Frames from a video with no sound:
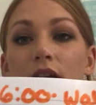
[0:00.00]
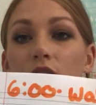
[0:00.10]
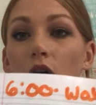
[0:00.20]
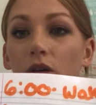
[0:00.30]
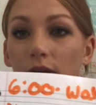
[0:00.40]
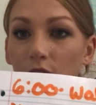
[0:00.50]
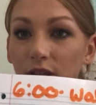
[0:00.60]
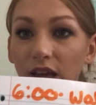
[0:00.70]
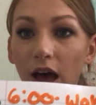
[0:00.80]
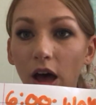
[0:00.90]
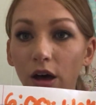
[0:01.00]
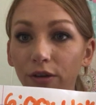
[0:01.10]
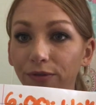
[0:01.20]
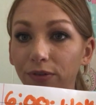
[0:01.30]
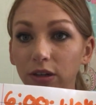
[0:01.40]
So give
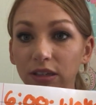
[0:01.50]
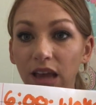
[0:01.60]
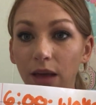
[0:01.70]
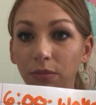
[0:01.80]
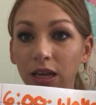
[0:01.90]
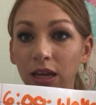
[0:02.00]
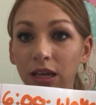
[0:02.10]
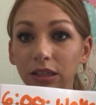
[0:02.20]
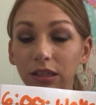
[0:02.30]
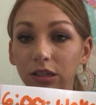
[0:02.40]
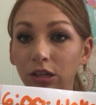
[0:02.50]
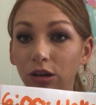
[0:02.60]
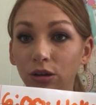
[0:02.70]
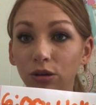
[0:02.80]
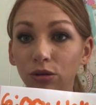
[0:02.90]
yourself 10 minutes
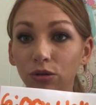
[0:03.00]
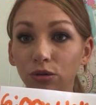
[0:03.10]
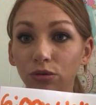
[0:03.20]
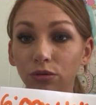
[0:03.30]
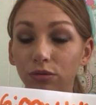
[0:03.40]
to